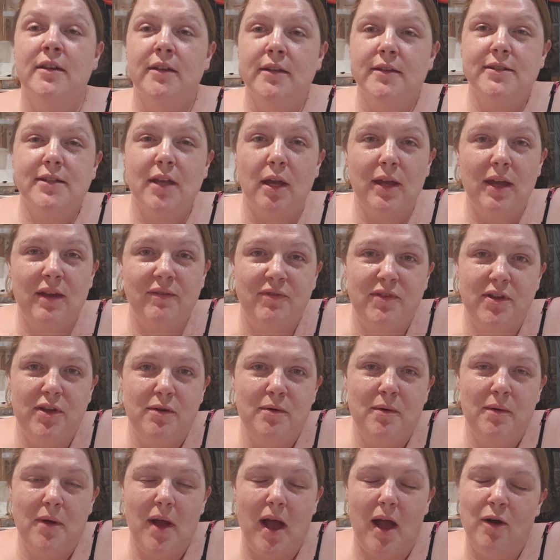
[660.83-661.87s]
So if
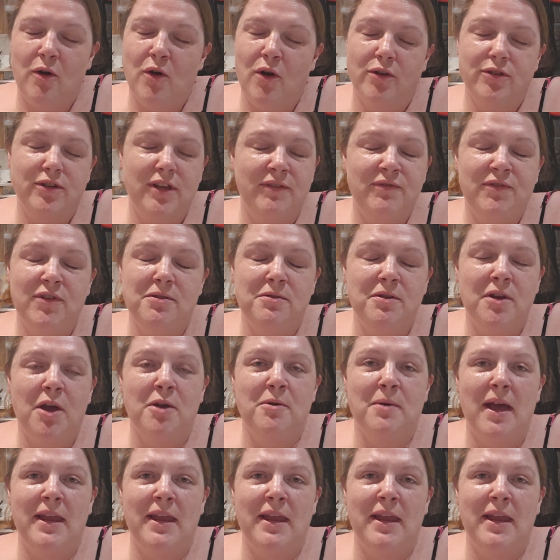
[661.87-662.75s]
you know